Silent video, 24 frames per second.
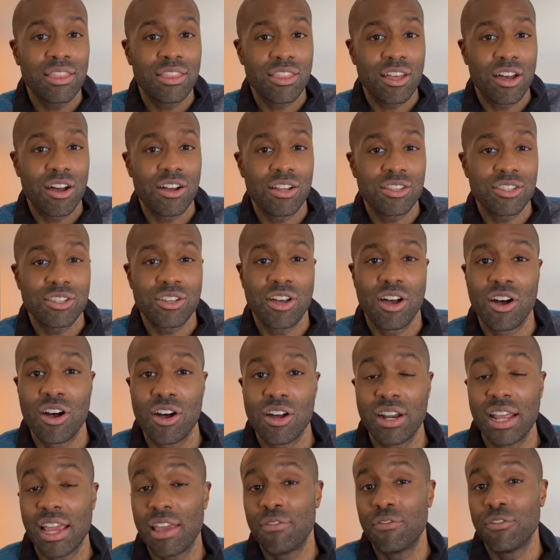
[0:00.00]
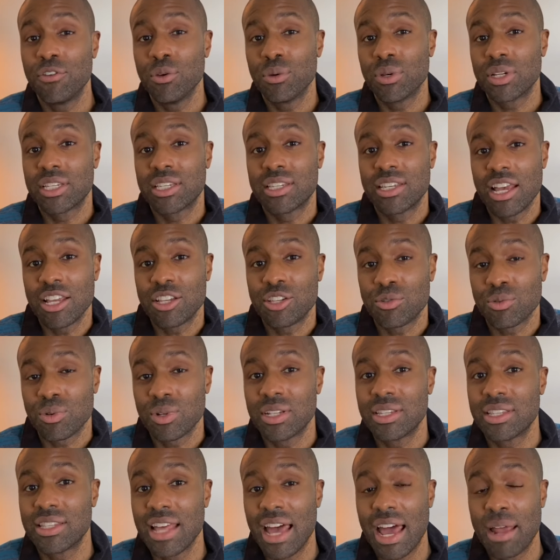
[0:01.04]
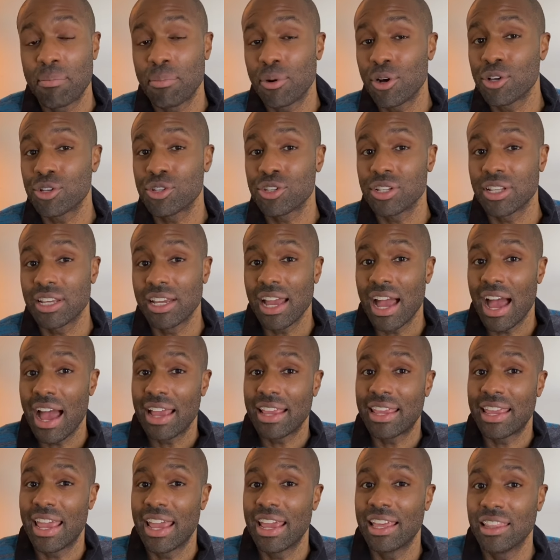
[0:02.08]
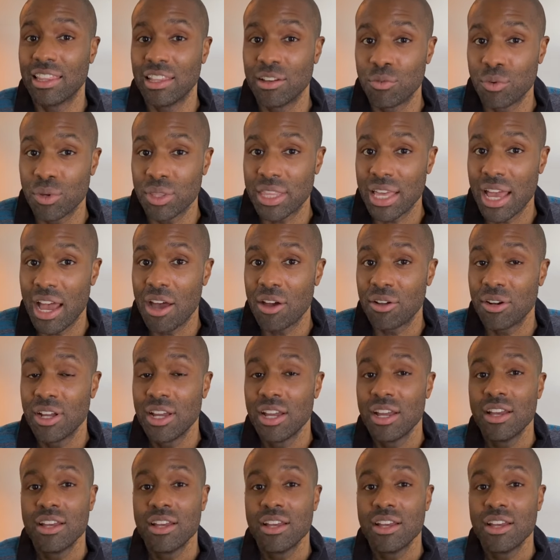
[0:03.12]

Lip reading: thoughts on a few accessories that personally I can't live without.